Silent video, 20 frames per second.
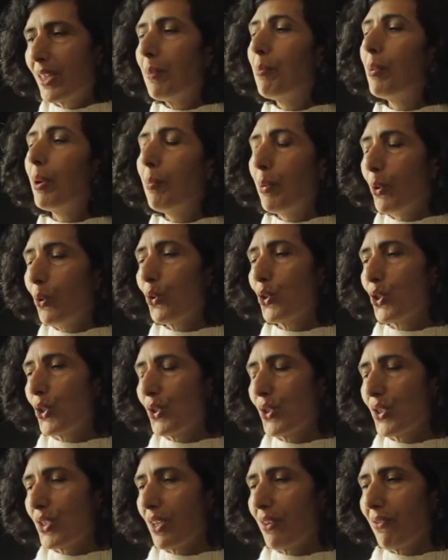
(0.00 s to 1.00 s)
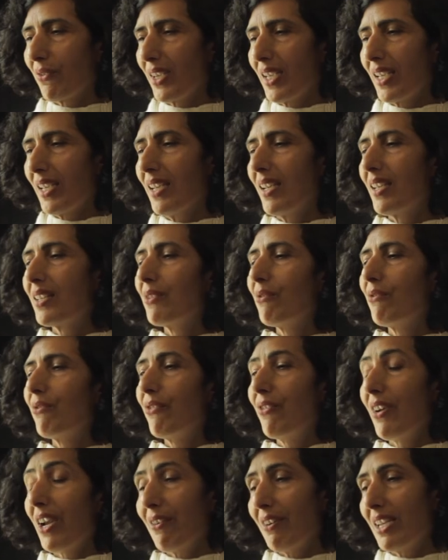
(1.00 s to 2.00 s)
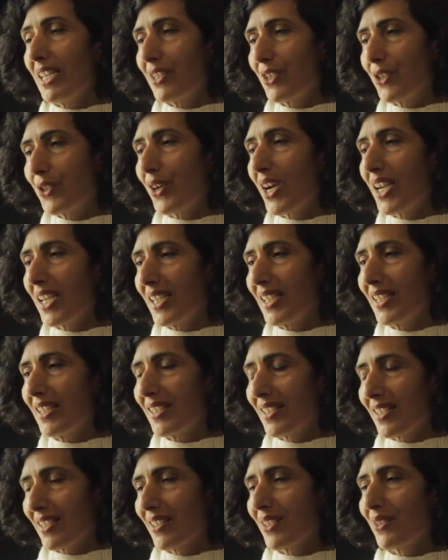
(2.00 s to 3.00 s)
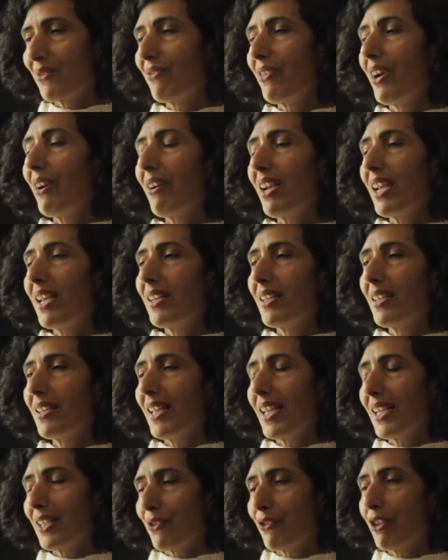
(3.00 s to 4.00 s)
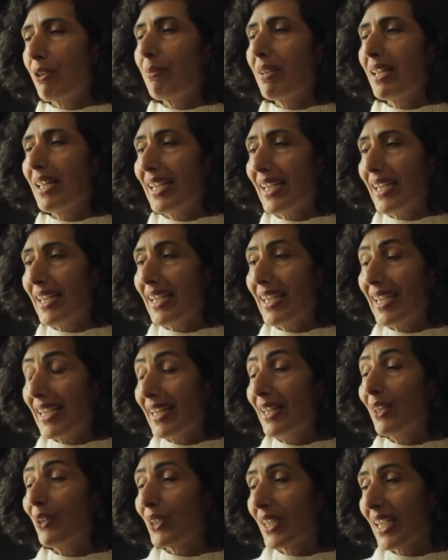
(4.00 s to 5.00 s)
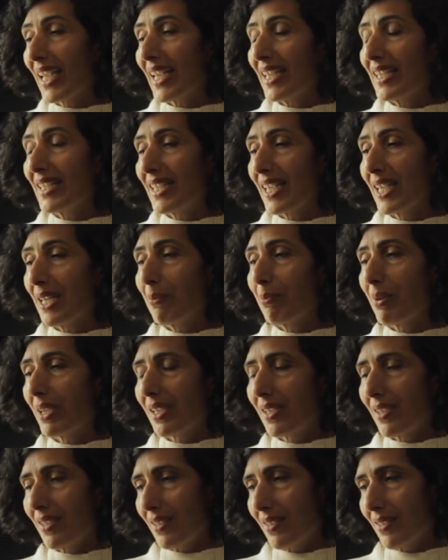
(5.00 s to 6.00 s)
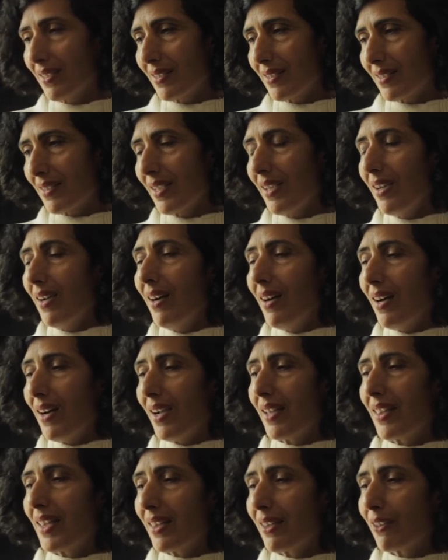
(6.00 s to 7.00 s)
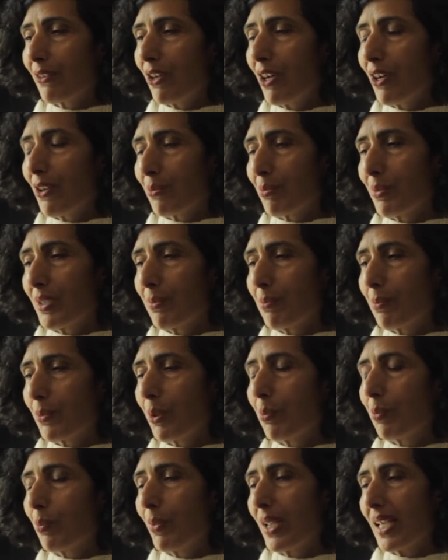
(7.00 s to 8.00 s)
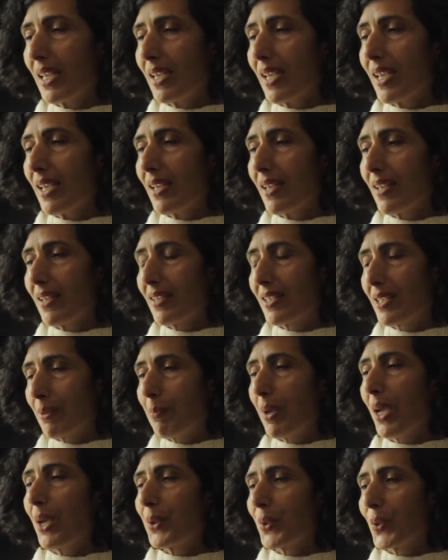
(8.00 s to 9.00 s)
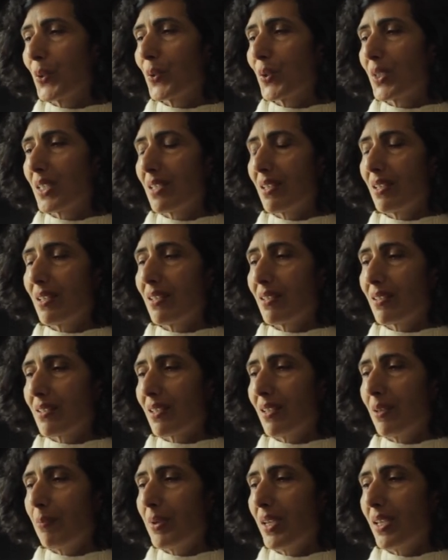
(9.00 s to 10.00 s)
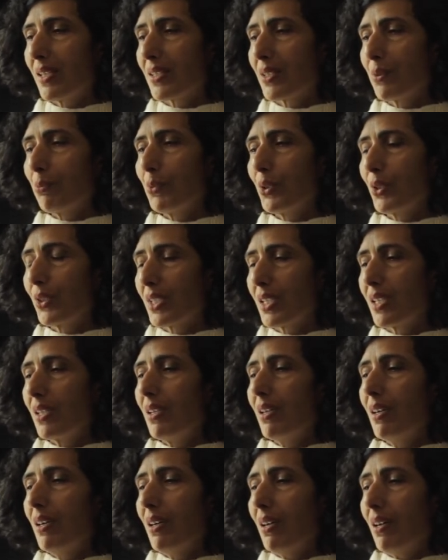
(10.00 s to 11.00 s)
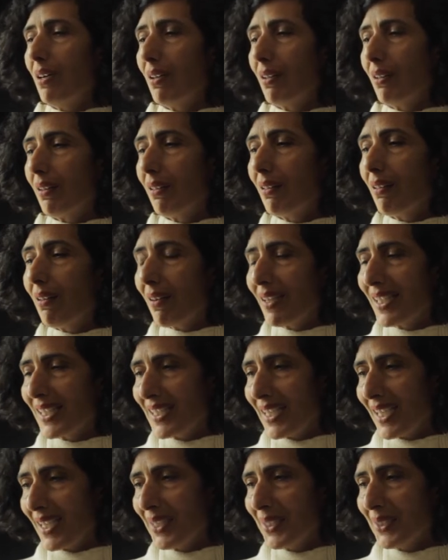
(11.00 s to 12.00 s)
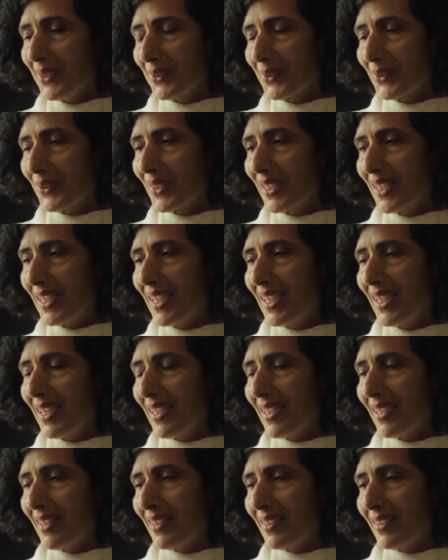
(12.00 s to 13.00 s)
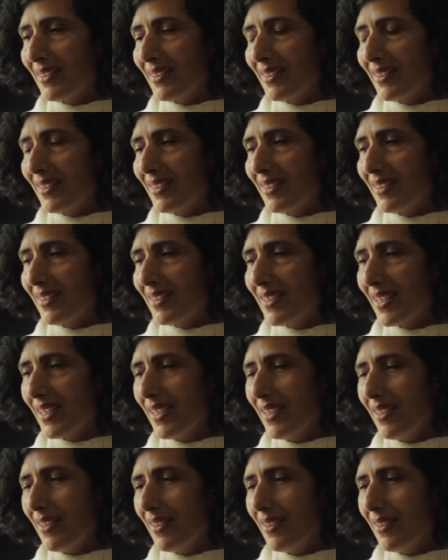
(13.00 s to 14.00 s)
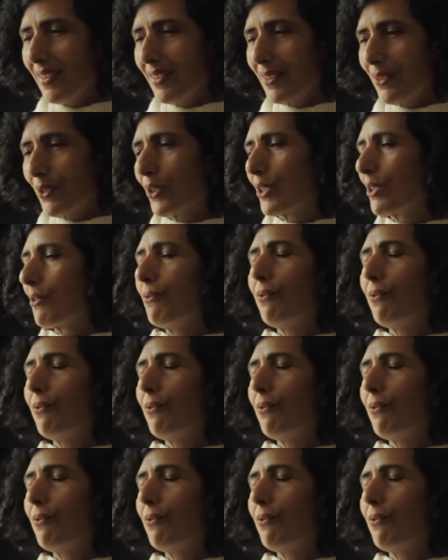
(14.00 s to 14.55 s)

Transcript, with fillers: proportions of it are very strange and very and extremely elongated because I think the craftsman probably eh, supposed that a person would lie down and uh, sort of